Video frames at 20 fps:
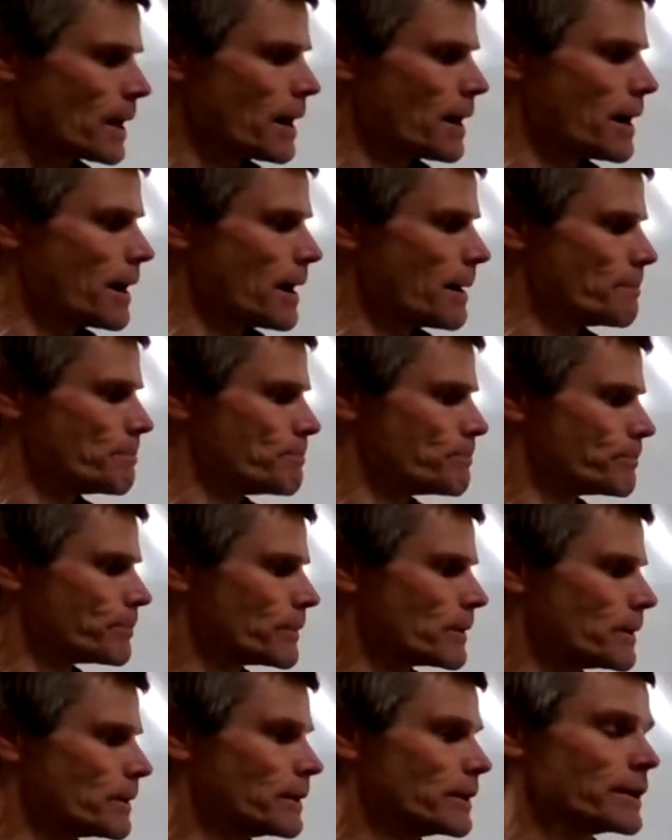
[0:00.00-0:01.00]
Uh,
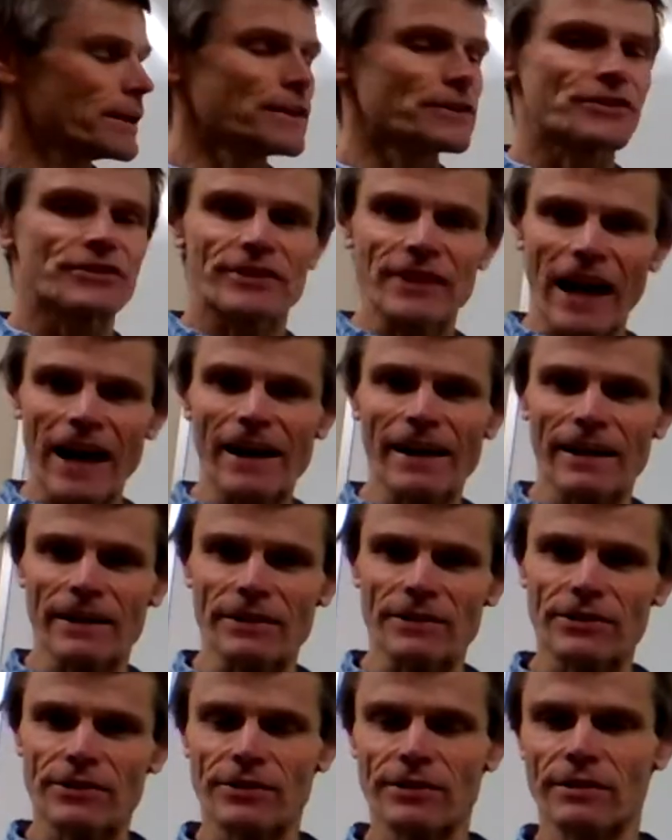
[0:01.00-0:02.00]
in
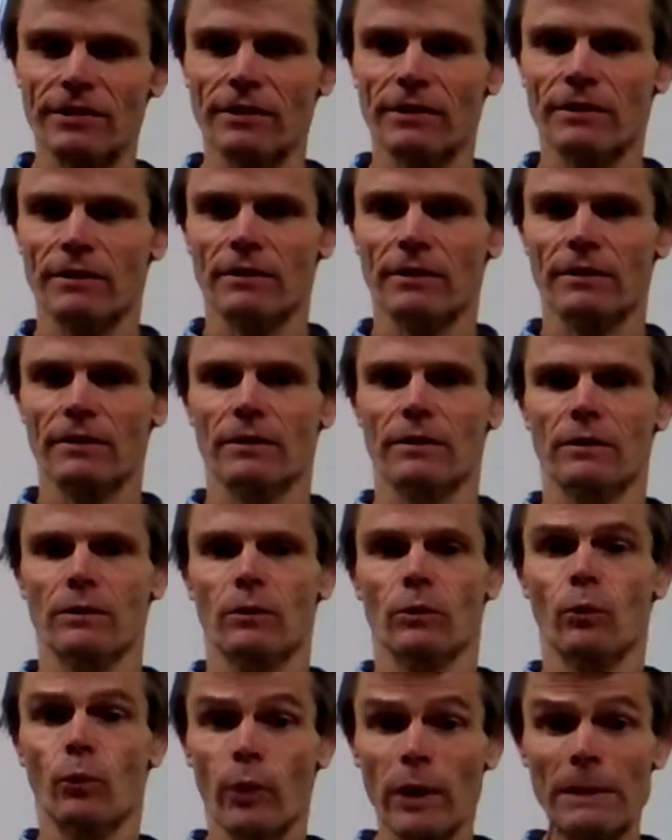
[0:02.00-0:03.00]
science,
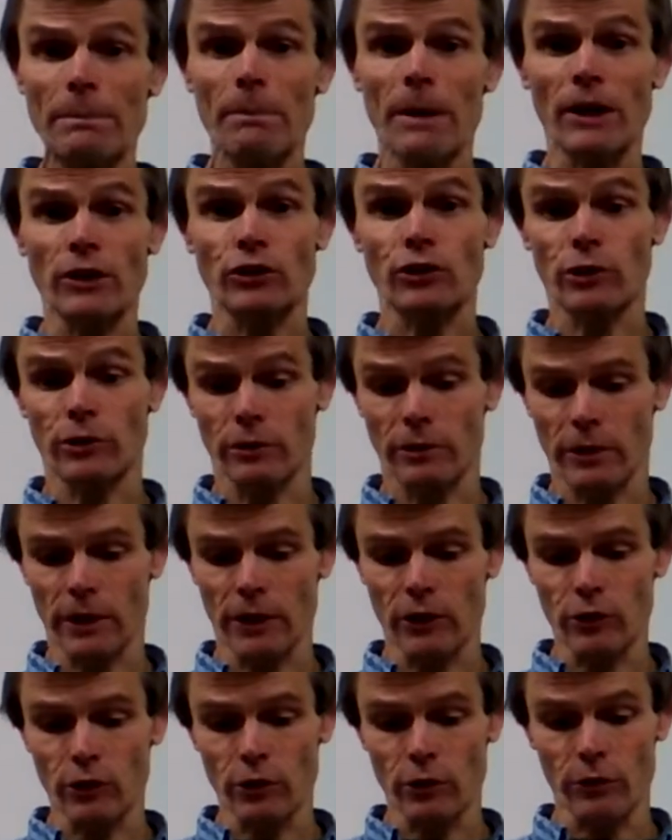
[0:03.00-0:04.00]
we measure
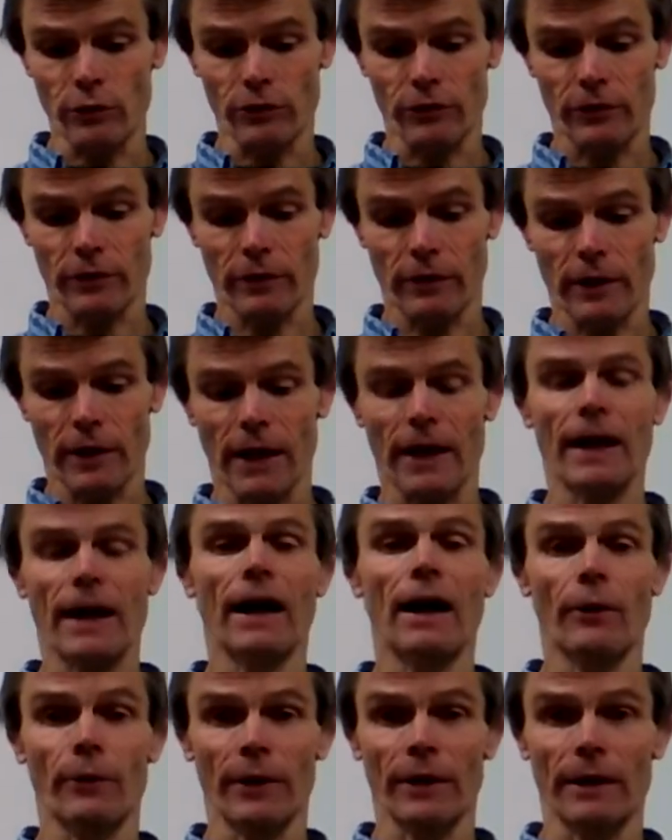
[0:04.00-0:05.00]
and use a
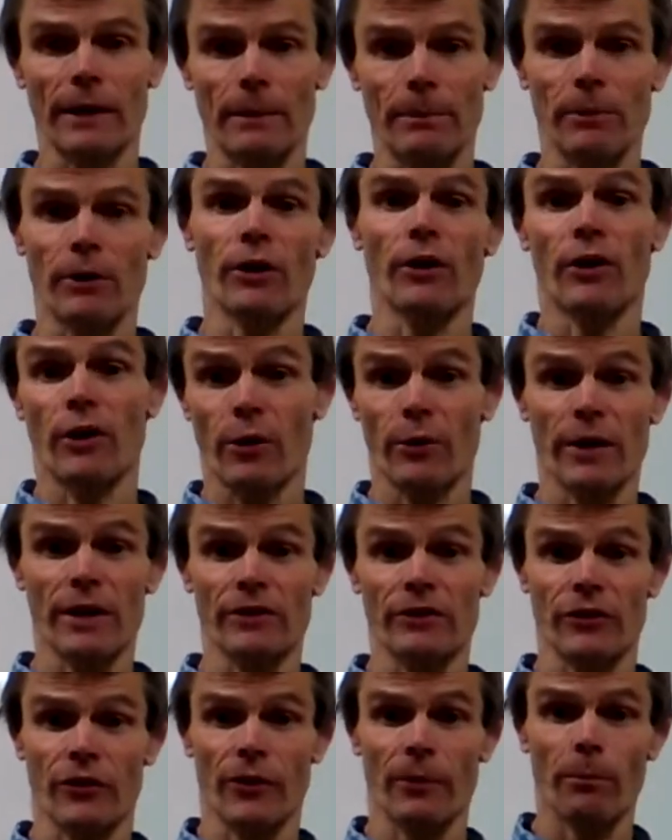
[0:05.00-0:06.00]
counting number known
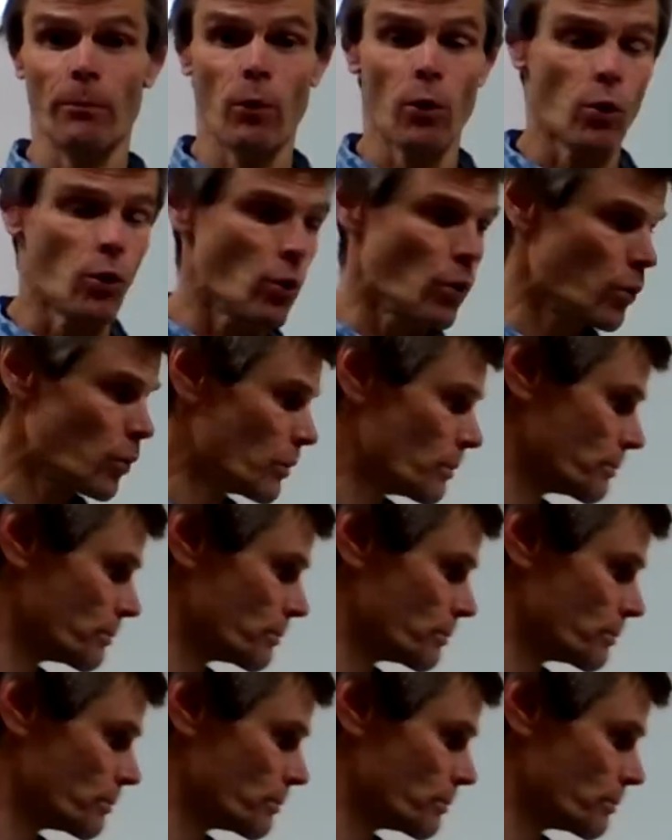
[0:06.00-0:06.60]
as the mole.